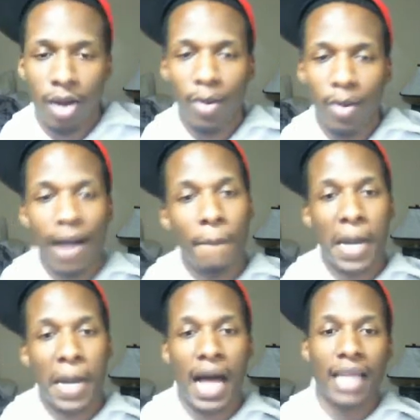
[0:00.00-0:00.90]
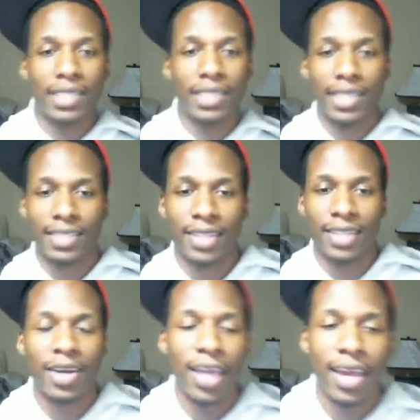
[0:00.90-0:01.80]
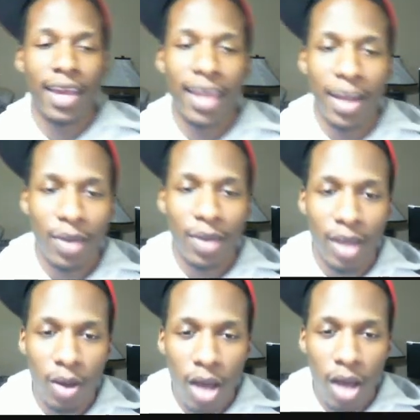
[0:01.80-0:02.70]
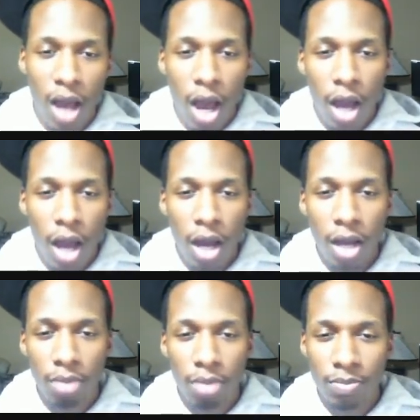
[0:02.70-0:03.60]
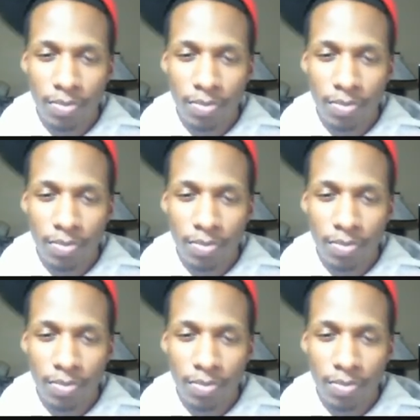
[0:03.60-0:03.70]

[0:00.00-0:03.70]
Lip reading: Wow, politics. Okay, here we go. I'm